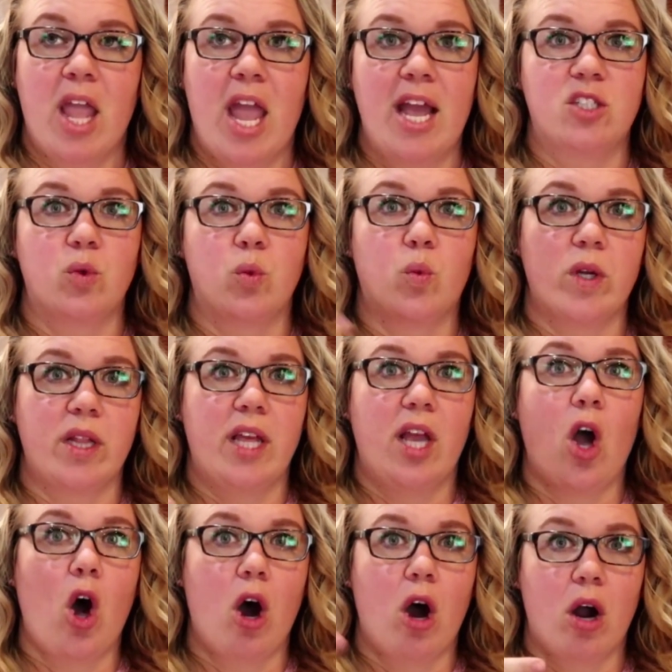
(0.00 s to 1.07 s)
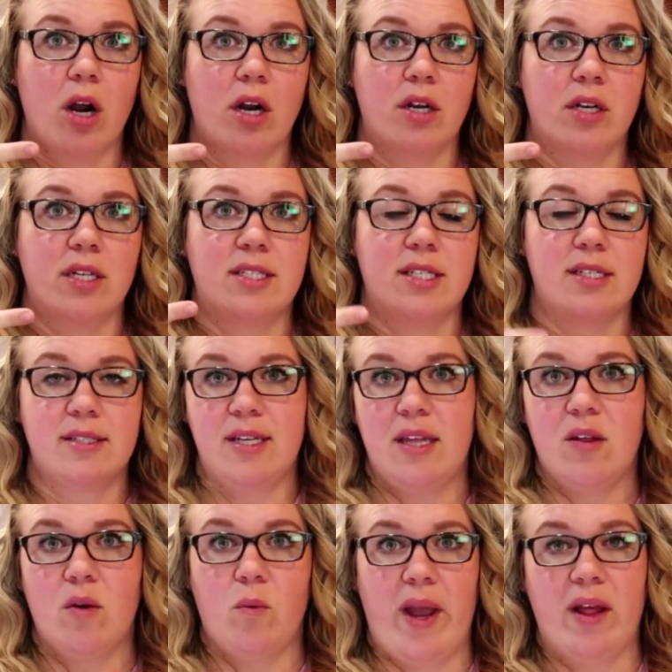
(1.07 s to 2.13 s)
it's really hard to see
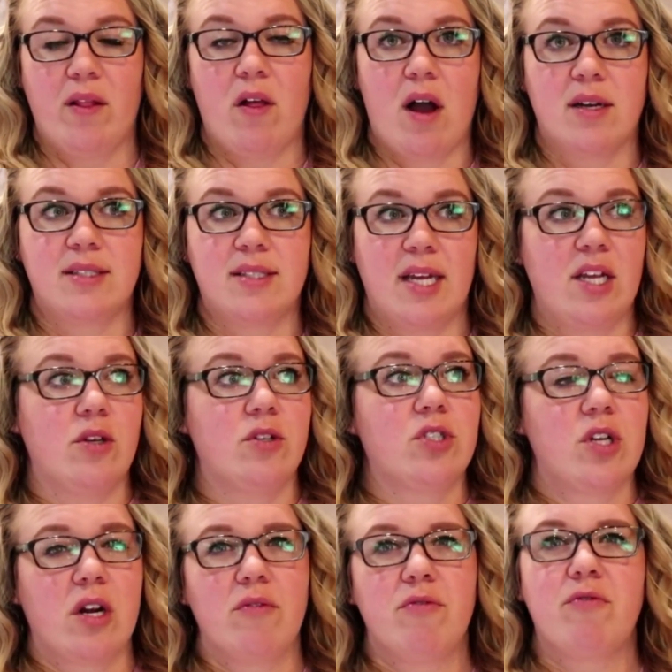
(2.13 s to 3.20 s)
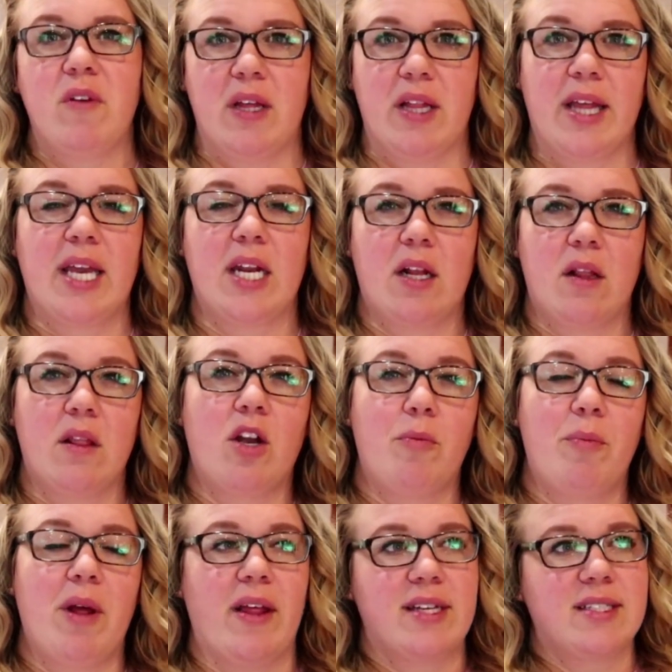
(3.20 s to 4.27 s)
the weight loss. Like, you start feeling it a little
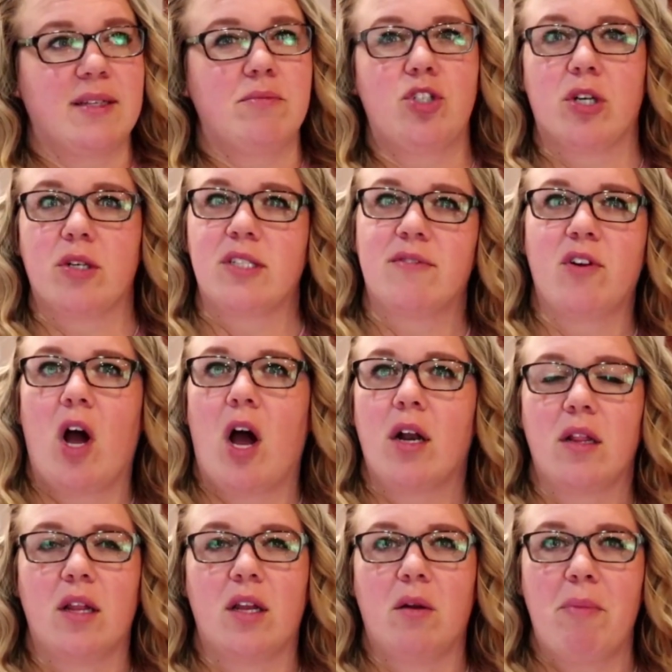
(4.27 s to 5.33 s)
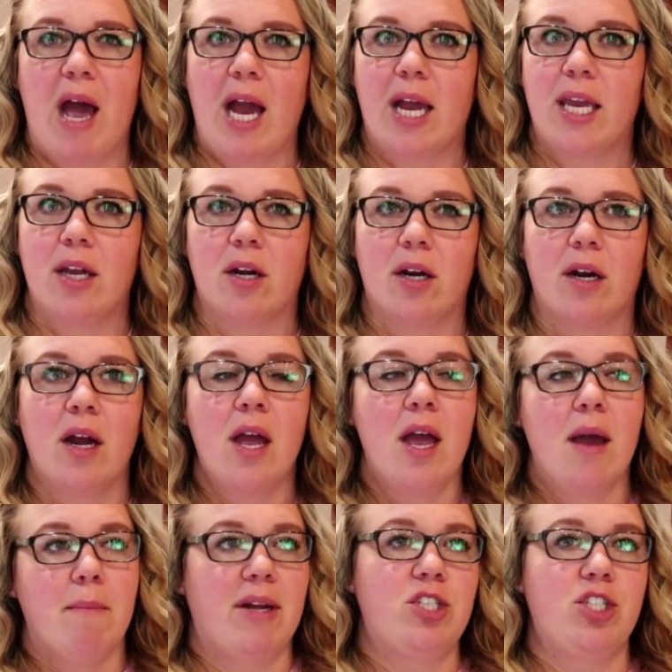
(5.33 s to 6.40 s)
bit. Like, some shirts have gotten a little baggier.
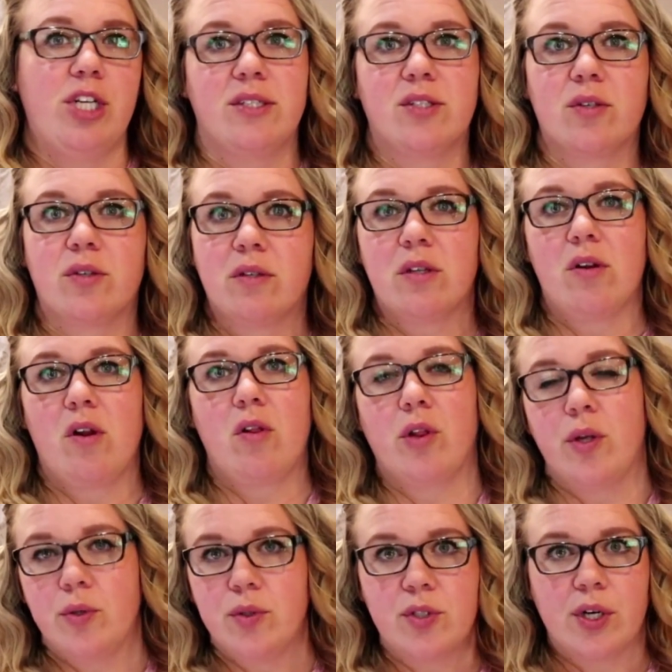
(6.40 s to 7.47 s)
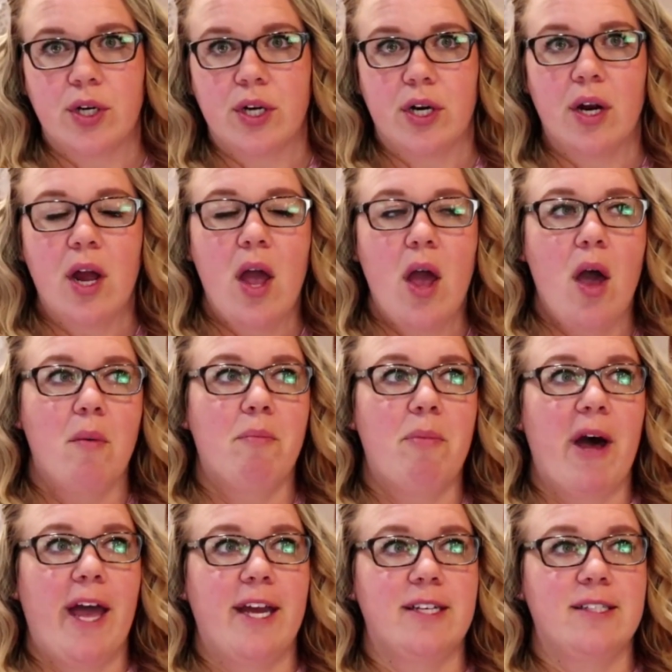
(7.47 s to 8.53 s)
My jeans are a little looser,
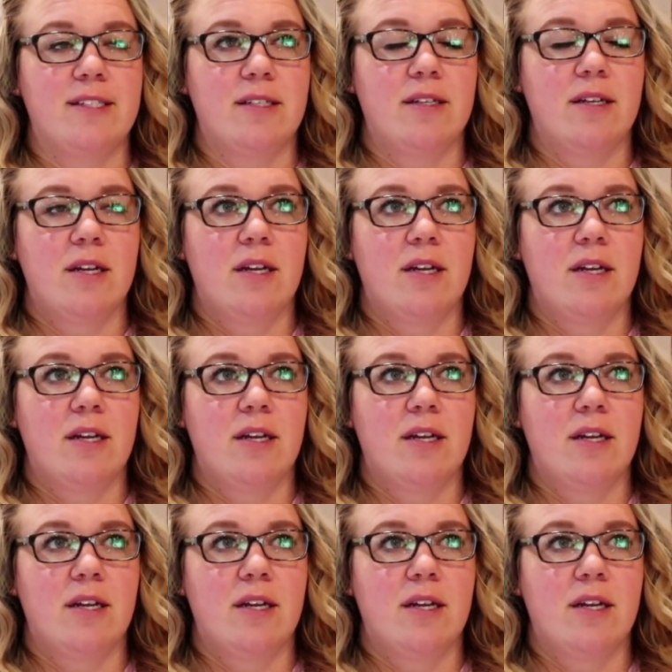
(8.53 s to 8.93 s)
but